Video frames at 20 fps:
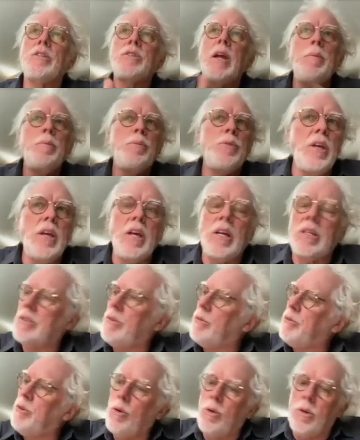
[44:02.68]
same thing as the
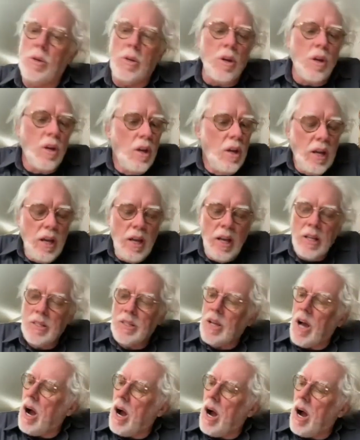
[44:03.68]
fugue. It's
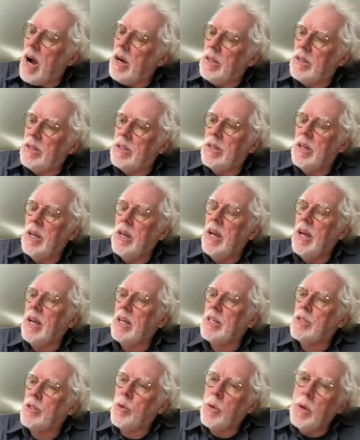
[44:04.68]
art,
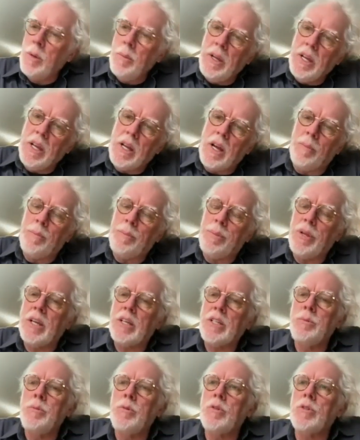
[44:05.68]
extremely
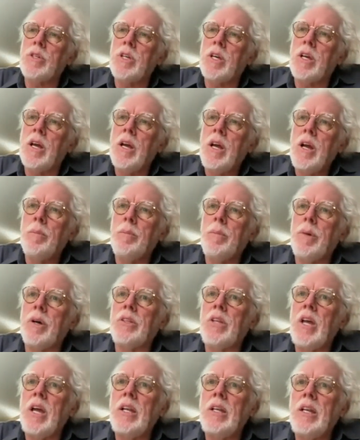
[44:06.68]
complex music,
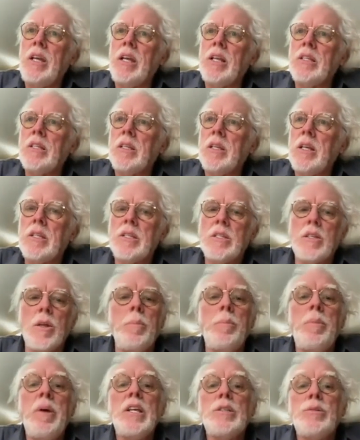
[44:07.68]
but then it, it's
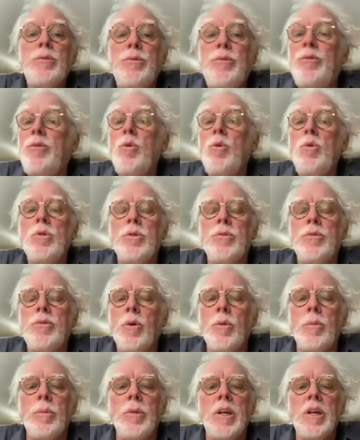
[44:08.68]
the best food
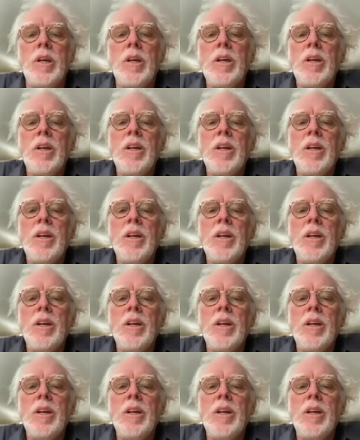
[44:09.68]
for me.